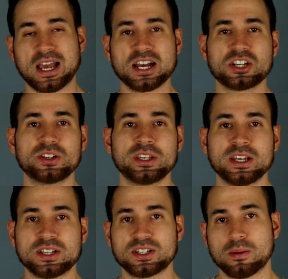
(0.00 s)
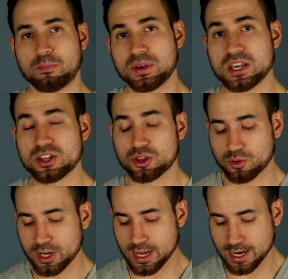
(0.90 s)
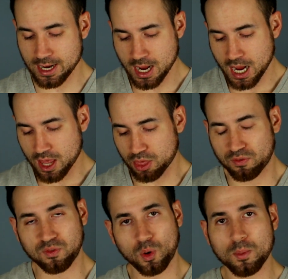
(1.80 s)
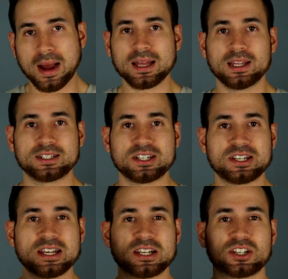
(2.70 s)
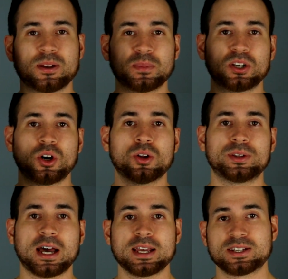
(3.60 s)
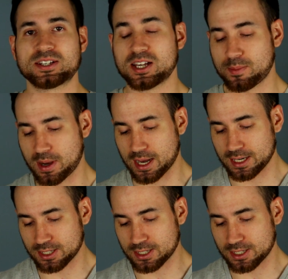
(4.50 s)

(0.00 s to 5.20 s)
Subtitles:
Actually, it's B3, and the form I like to take is something called niacinamide.